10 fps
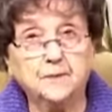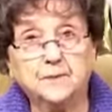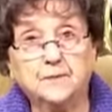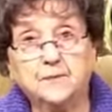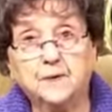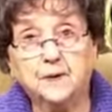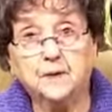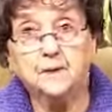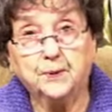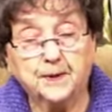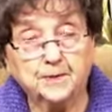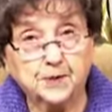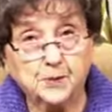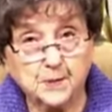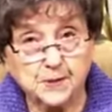we have
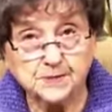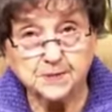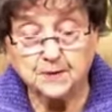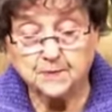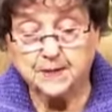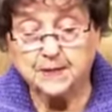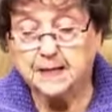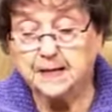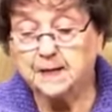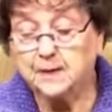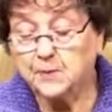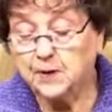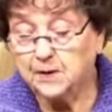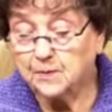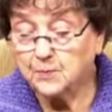prayer requests already
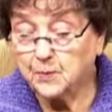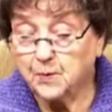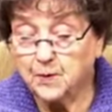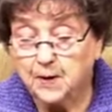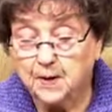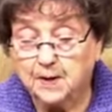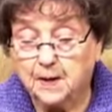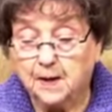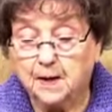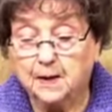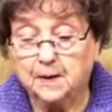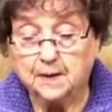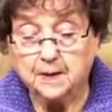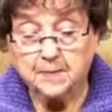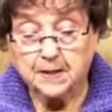in. We have more
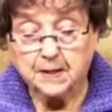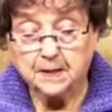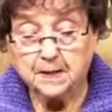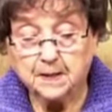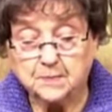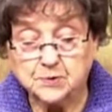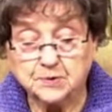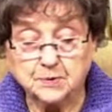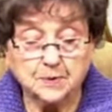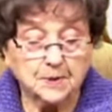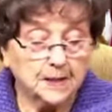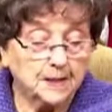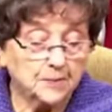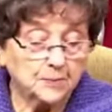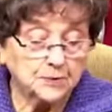coming in, I'm
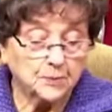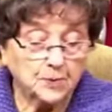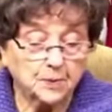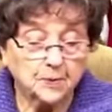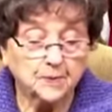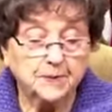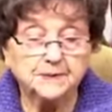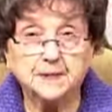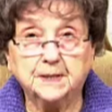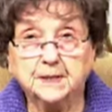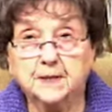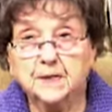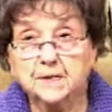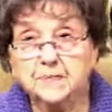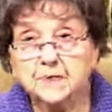sure, and so we'll be
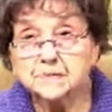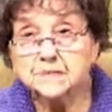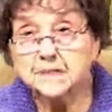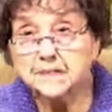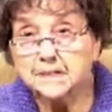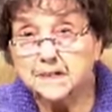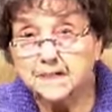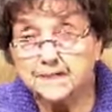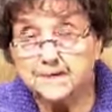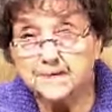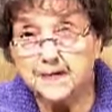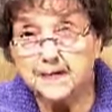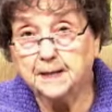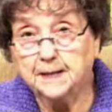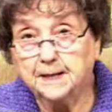taking care of those a little
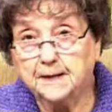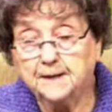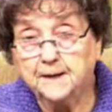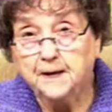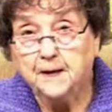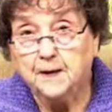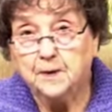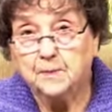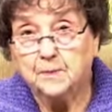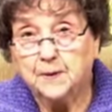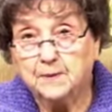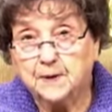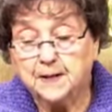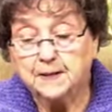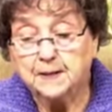later. And
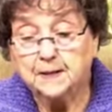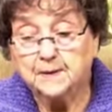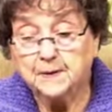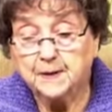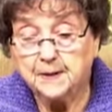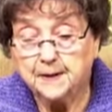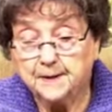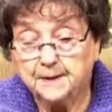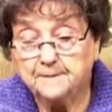but right now,